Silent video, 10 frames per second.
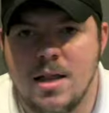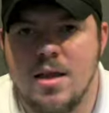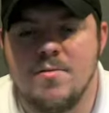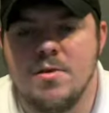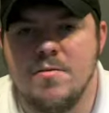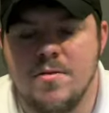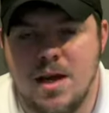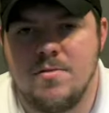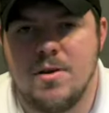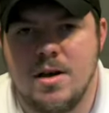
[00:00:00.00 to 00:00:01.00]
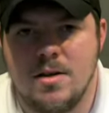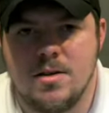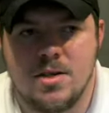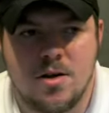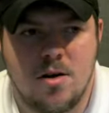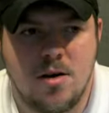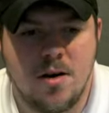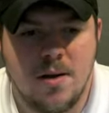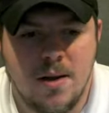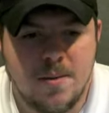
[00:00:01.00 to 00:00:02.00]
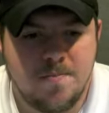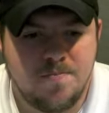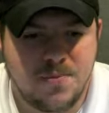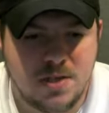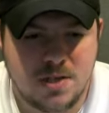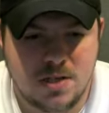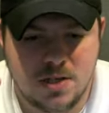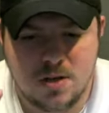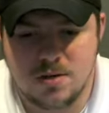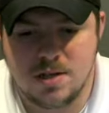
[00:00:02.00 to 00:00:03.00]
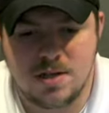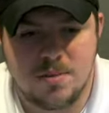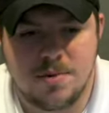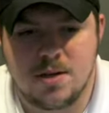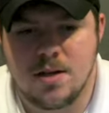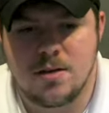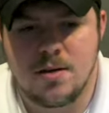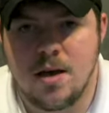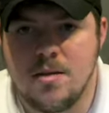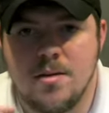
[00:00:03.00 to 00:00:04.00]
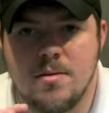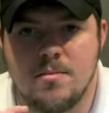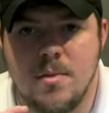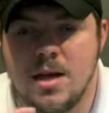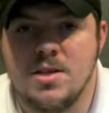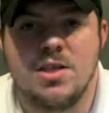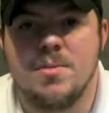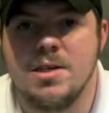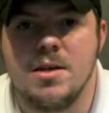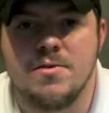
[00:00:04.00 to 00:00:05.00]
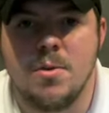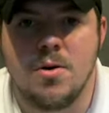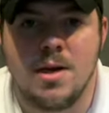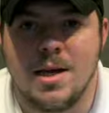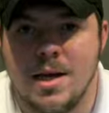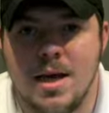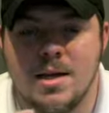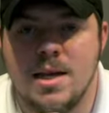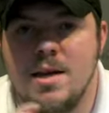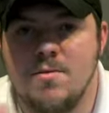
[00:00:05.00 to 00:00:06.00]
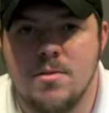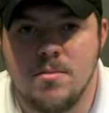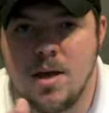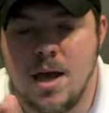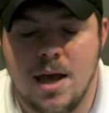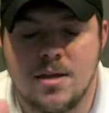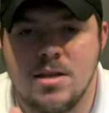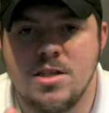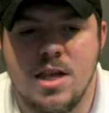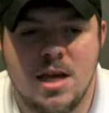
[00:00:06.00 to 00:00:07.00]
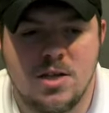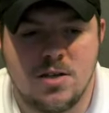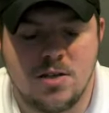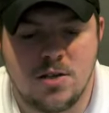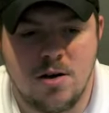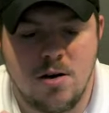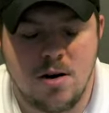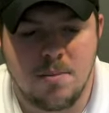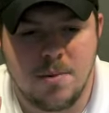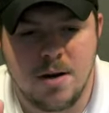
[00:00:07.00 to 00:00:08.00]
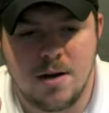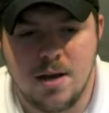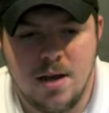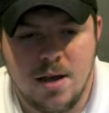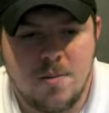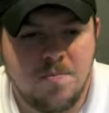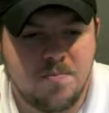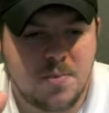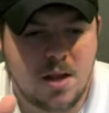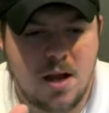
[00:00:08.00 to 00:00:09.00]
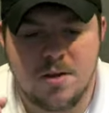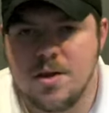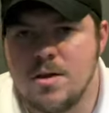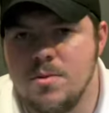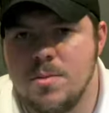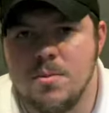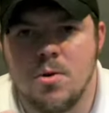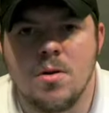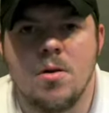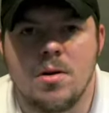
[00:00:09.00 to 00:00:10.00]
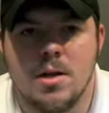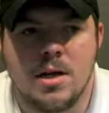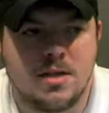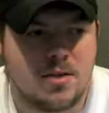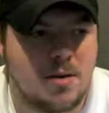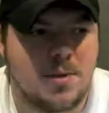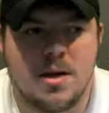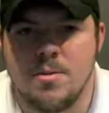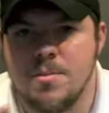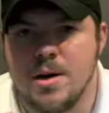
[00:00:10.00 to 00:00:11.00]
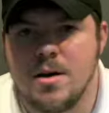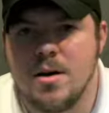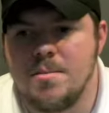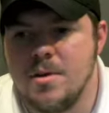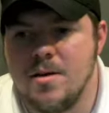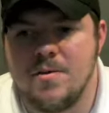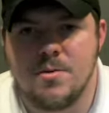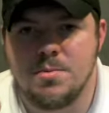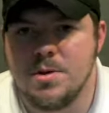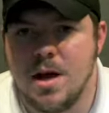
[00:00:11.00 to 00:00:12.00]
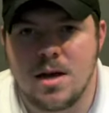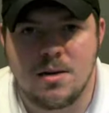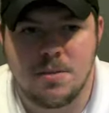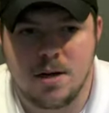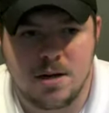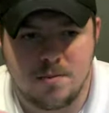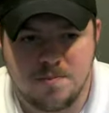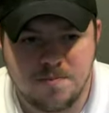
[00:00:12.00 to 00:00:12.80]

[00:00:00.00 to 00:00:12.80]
level of flavor out of the cigar. This is certainly something that that I could see myself smoking again, even at this stage in the cigar. But I think it would be more along the lines of something I would pick up if I was preoccupied.